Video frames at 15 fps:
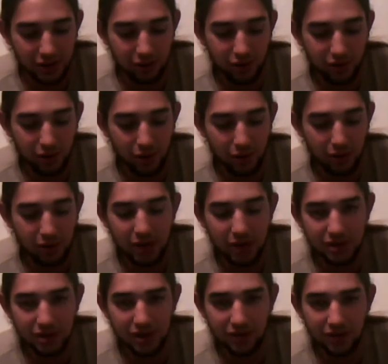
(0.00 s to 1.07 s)
before the
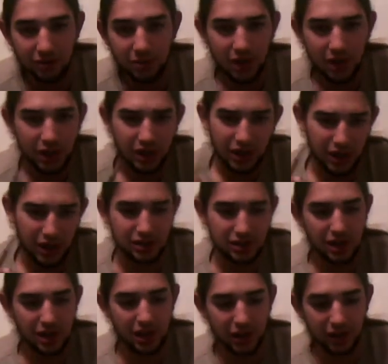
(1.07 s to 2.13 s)
rest of them, it's
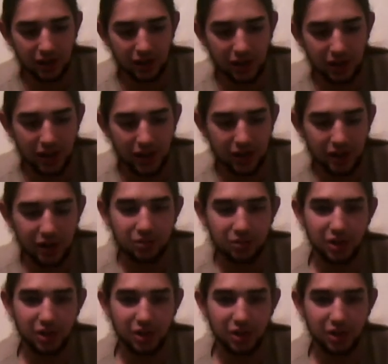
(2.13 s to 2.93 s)
not going to line up.